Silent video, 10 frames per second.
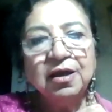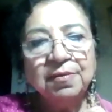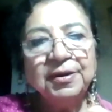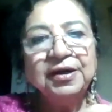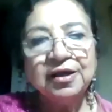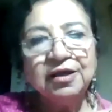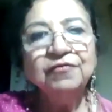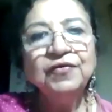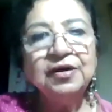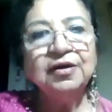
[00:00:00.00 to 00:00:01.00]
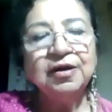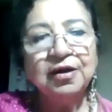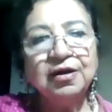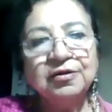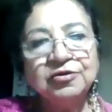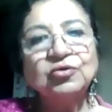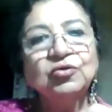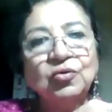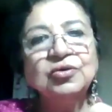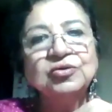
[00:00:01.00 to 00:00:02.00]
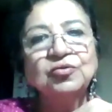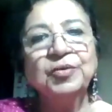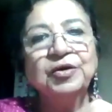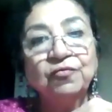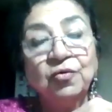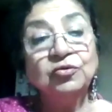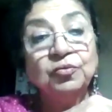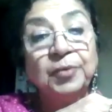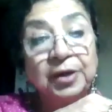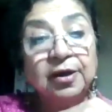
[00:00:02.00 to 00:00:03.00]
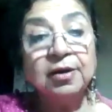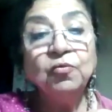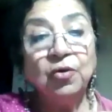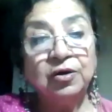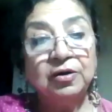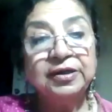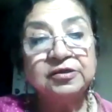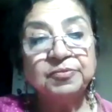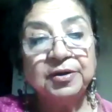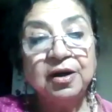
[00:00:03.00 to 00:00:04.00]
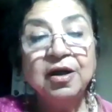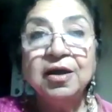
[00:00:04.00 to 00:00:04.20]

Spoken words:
But even so, those who want to become water expert,